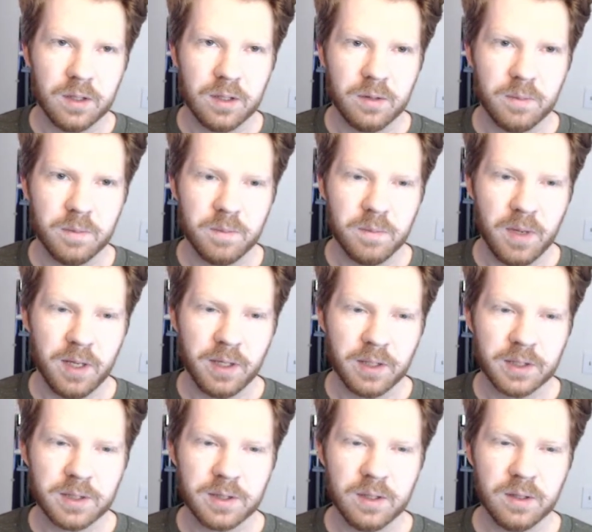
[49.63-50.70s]
make
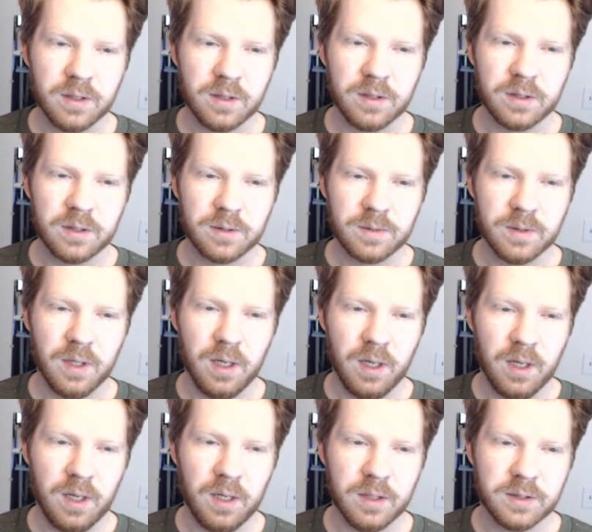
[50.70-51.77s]

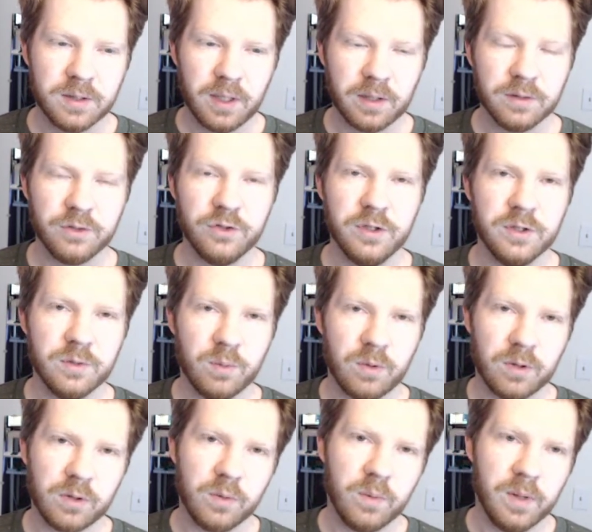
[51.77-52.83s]
style sheets
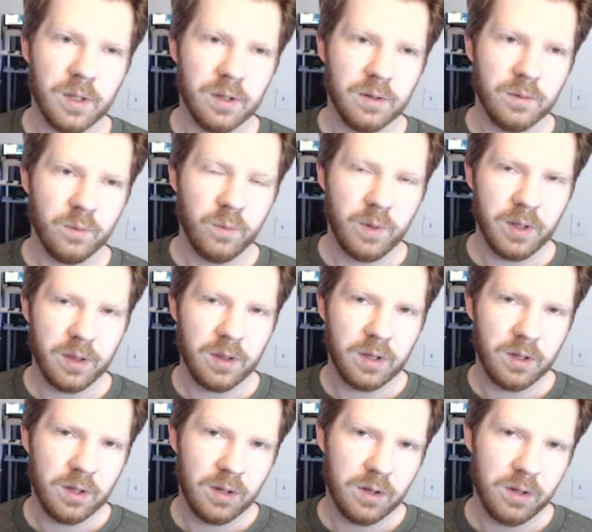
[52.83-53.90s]
work well with
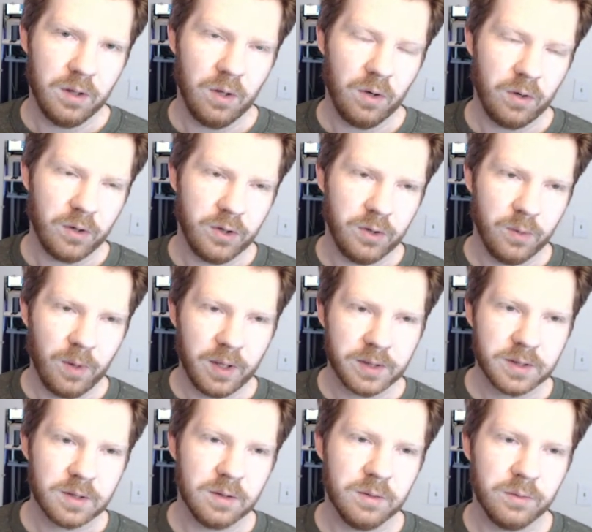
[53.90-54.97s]
our UI
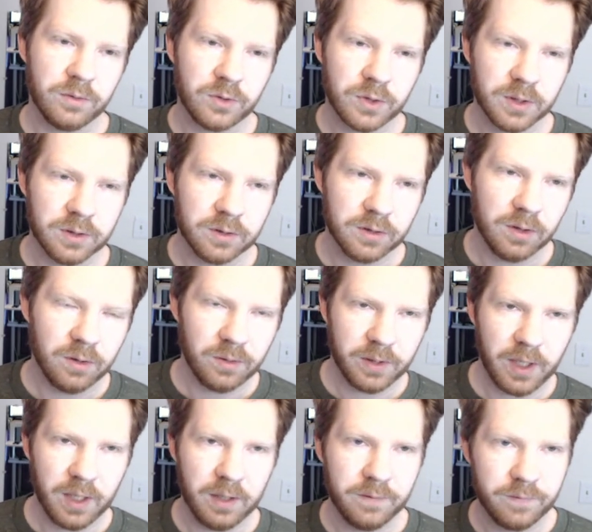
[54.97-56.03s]
solution. So,
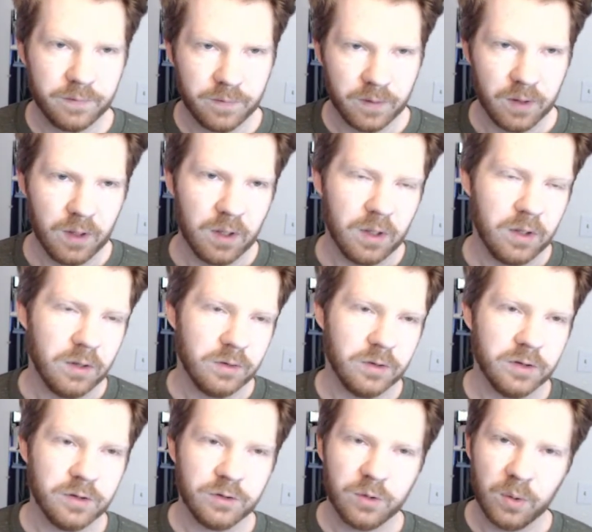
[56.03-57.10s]
yeah,
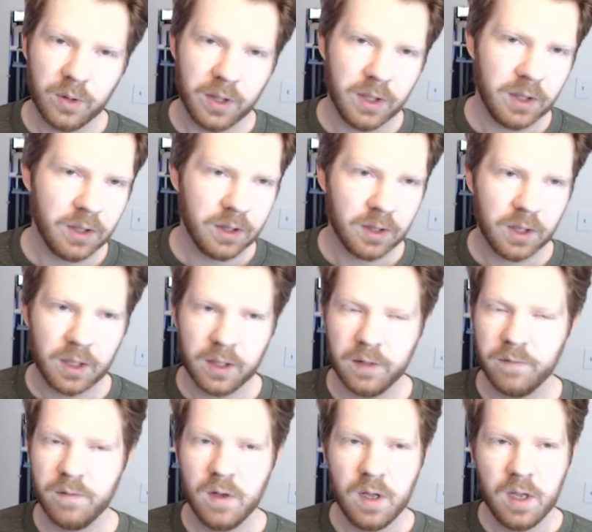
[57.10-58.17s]
just joining kind
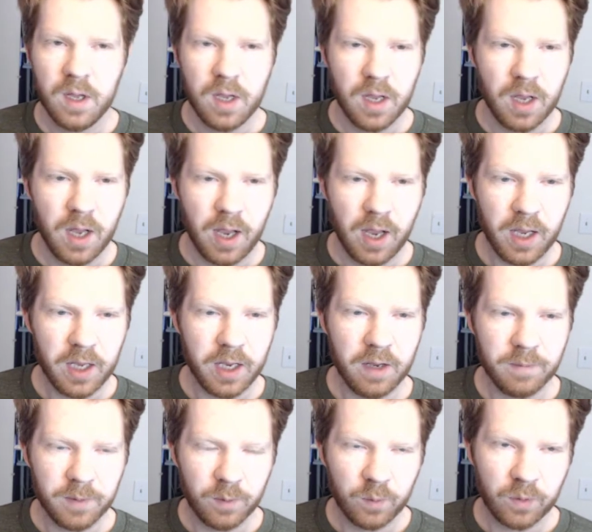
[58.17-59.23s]
of, I
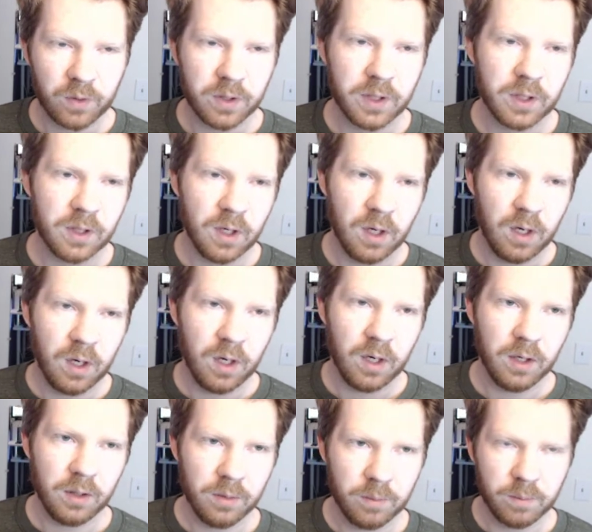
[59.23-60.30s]
have been working
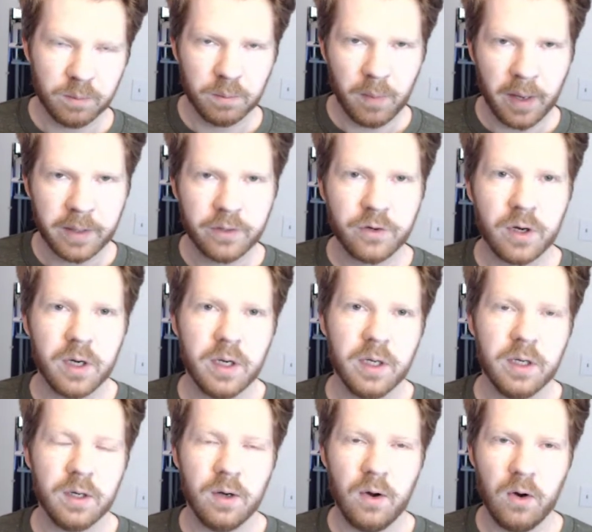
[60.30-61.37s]
on
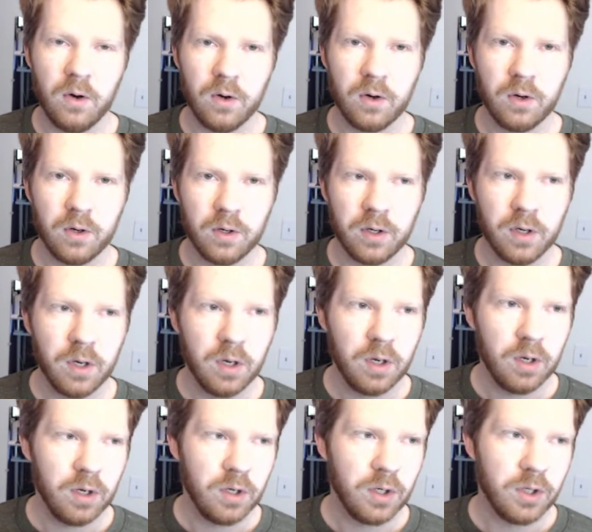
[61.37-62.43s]
migrating our
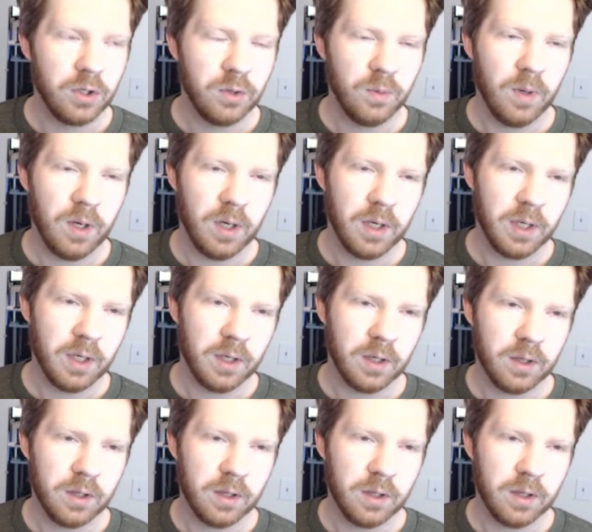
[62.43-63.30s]
UI